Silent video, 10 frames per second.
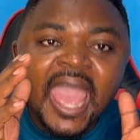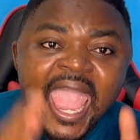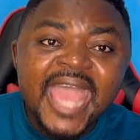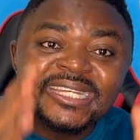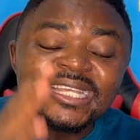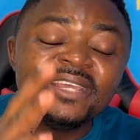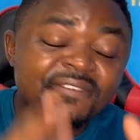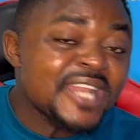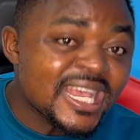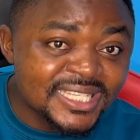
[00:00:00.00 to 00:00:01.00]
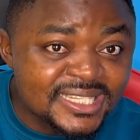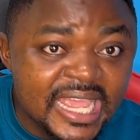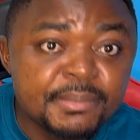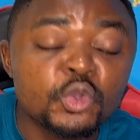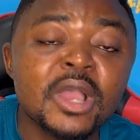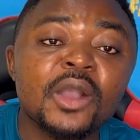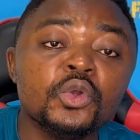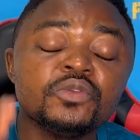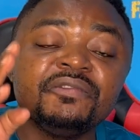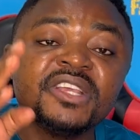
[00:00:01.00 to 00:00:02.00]
NEV, that's the name. You can
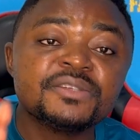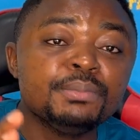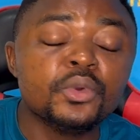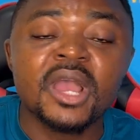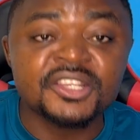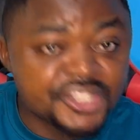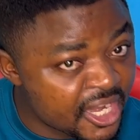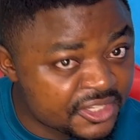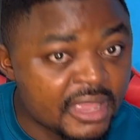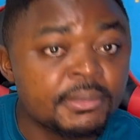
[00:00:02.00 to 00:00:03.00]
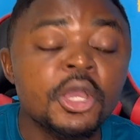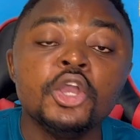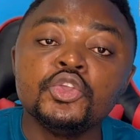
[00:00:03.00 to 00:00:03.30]
go to Facebook and check them.